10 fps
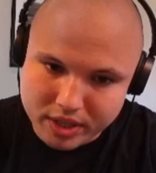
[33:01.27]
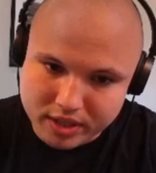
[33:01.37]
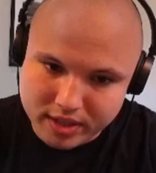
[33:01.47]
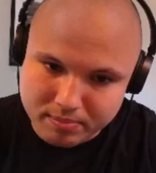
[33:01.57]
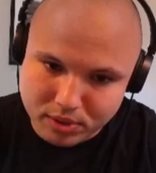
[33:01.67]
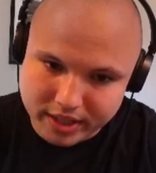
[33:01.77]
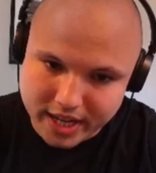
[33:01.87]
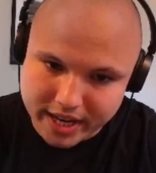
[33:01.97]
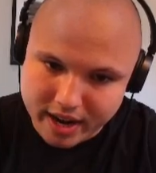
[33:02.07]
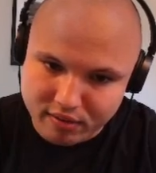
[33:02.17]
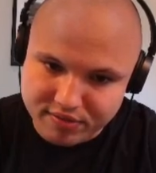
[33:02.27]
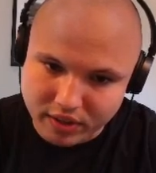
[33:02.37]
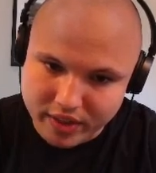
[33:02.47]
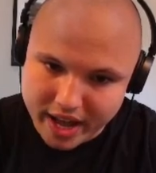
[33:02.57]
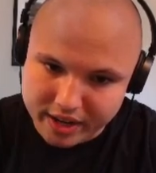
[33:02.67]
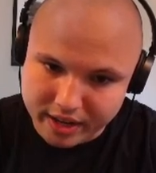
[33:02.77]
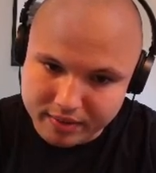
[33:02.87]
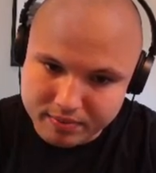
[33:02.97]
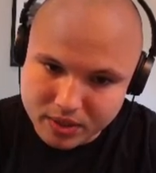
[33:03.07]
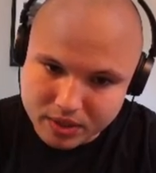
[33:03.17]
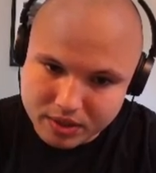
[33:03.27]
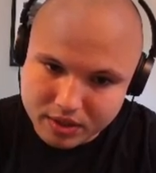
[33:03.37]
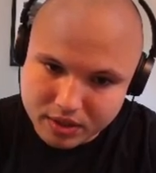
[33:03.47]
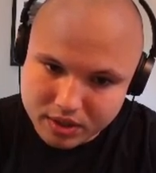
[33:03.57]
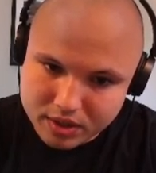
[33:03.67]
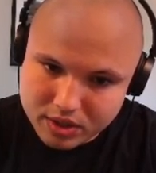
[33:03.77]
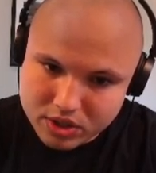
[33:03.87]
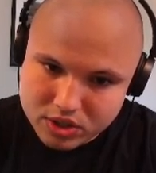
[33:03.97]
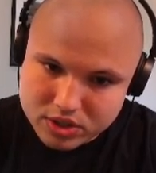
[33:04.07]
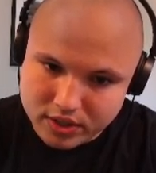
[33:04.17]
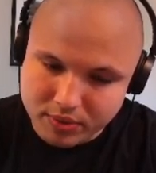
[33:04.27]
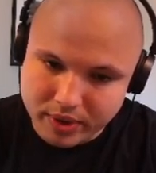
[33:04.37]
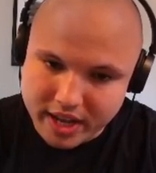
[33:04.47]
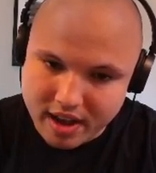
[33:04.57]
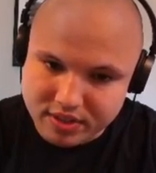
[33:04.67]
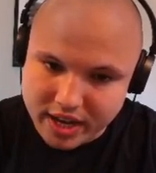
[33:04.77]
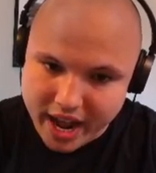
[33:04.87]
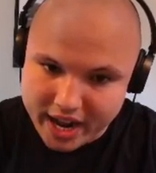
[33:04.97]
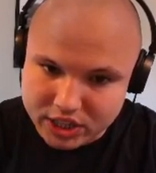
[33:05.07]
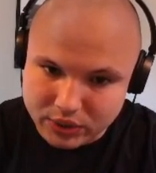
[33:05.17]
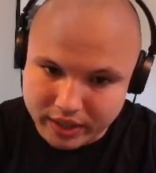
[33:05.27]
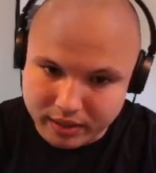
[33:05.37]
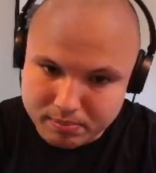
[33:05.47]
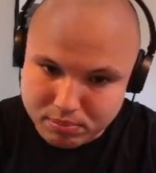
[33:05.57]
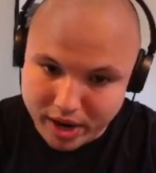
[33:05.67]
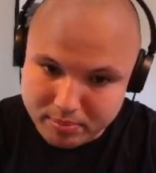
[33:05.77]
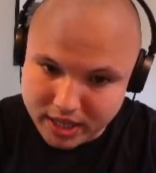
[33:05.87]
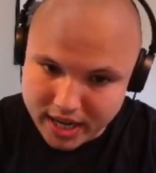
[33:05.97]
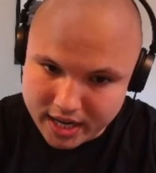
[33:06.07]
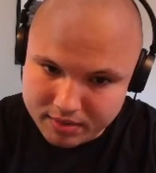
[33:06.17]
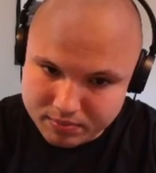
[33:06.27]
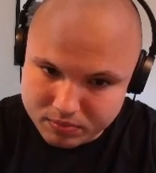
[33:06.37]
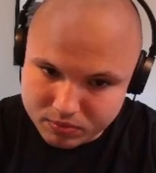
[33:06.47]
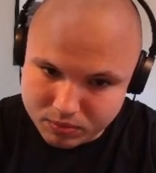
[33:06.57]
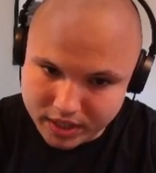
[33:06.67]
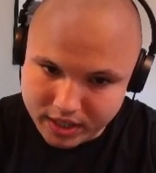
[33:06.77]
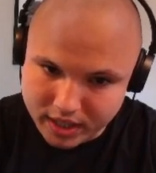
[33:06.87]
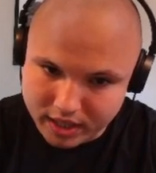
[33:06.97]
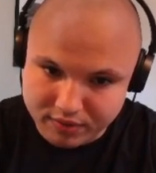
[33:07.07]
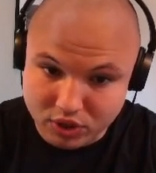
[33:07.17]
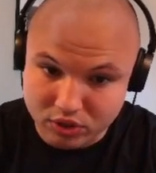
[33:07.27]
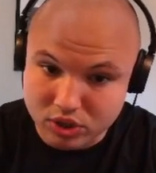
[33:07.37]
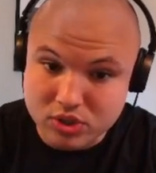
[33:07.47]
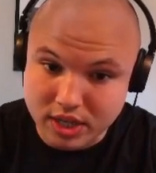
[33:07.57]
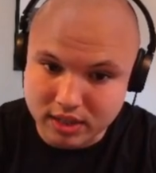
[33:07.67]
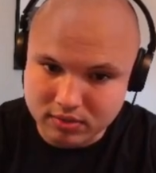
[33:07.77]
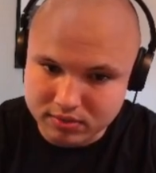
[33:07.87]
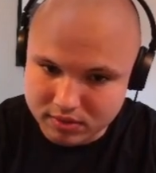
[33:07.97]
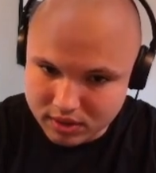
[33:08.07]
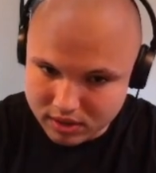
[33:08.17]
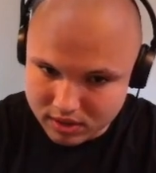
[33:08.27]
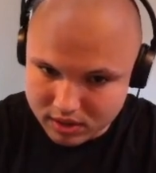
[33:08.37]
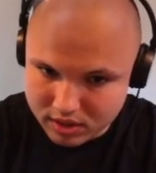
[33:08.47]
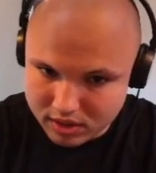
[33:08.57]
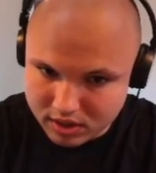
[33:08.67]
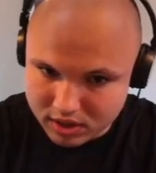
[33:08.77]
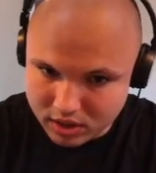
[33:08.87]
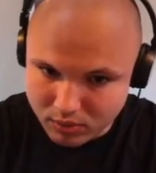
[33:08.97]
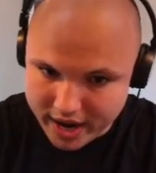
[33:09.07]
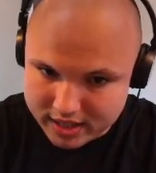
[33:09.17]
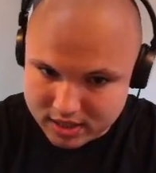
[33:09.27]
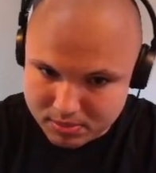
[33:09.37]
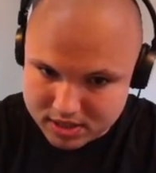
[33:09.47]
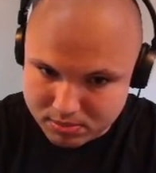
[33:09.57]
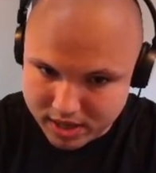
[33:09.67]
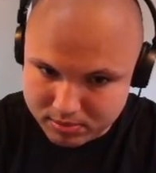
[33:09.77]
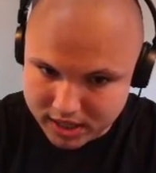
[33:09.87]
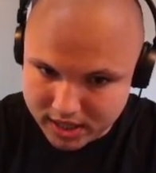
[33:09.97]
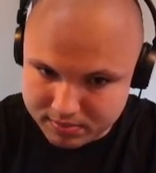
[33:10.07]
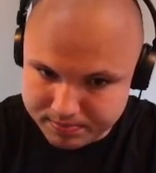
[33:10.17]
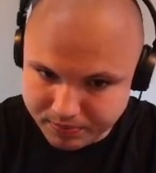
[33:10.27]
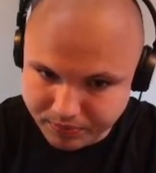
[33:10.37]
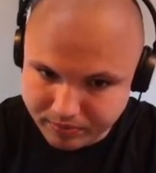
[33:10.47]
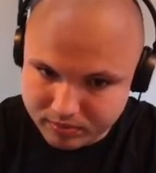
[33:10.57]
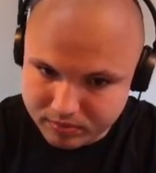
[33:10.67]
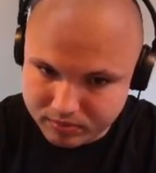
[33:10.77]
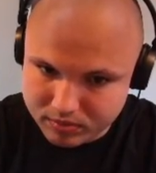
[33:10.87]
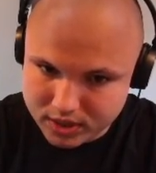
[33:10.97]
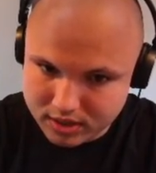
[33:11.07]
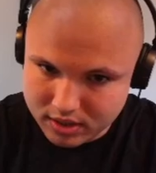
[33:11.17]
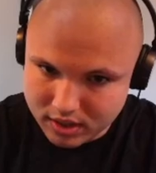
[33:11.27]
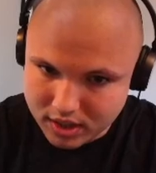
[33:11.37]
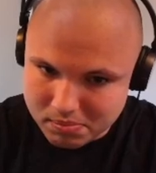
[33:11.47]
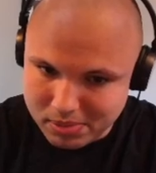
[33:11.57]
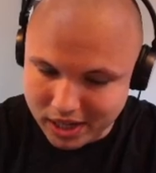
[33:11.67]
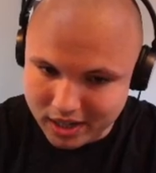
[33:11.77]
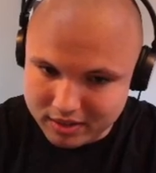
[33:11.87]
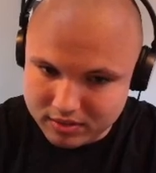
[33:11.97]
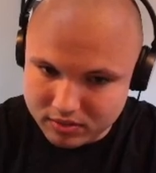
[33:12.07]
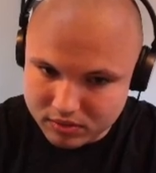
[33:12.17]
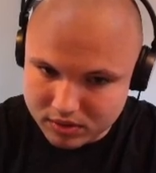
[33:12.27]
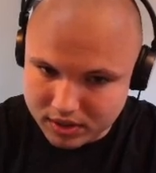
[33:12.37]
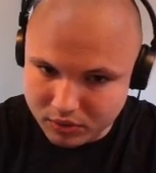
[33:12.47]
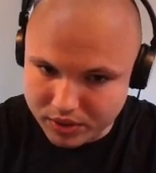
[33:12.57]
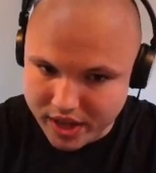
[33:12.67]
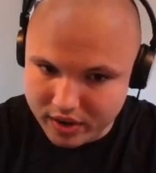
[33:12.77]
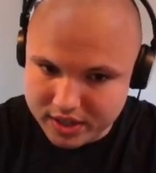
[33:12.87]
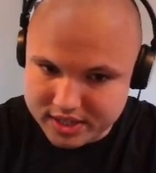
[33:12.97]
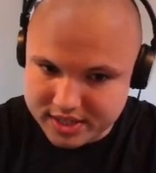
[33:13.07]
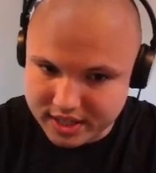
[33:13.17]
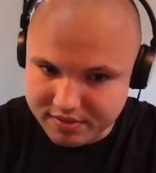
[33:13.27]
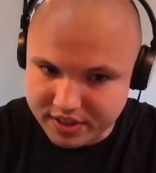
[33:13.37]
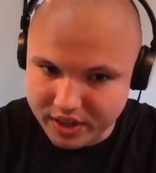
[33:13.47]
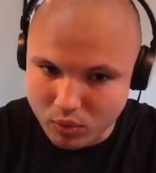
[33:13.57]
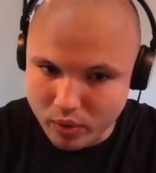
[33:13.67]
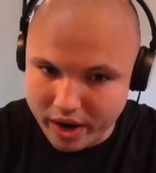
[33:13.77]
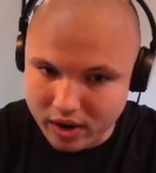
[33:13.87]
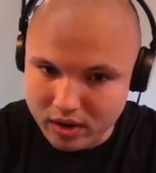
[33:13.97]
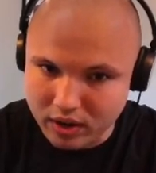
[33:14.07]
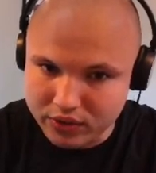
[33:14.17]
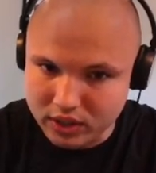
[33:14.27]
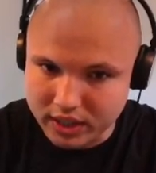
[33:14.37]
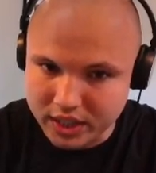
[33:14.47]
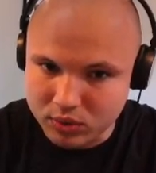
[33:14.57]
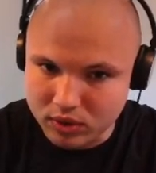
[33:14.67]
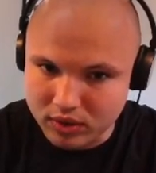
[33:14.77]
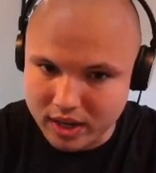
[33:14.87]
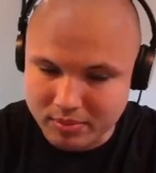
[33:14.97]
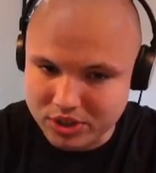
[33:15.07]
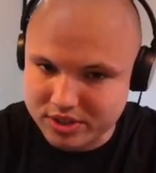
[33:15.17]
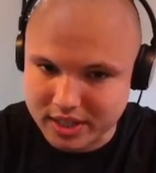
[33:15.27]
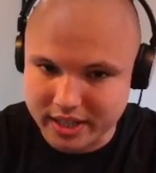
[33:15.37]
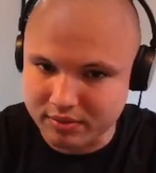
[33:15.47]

we can then bring that out, fill that in, so that we have an accurate prep guide when if you're using the wax up as a prep guide. But without any significant wear on the lingual, I'm just kind of